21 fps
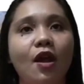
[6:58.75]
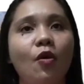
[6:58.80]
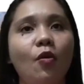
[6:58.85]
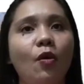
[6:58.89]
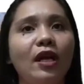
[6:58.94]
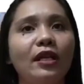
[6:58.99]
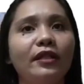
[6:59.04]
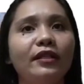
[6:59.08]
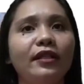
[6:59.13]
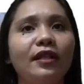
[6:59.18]

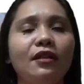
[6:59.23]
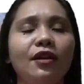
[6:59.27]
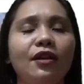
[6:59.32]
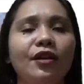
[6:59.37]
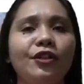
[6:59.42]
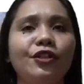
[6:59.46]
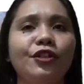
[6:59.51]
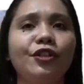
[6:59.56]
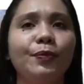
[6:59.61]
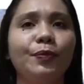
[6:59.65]
while the
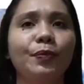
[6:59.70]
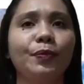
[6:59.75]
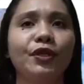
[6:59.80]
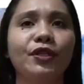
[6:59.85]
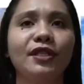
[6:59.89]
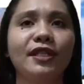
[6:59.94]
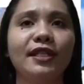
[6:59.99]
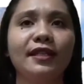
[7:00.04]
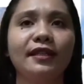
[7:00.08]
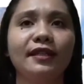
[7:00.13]
larger
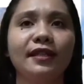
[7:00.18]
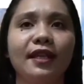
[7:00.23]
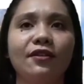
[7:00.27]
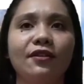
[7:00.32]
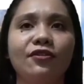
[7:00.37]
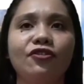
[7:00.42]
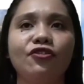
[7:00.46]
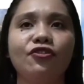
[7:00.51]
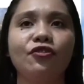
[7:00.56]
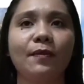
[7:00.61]

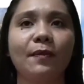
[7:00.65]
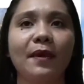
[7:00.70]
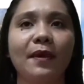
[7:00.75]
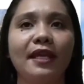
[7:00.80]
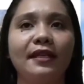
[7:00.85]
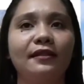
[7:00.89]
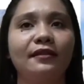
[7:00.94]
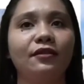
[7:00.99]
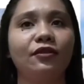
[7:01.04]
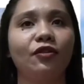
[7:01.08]
percentage
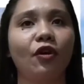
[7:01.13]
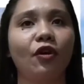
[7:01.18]
remain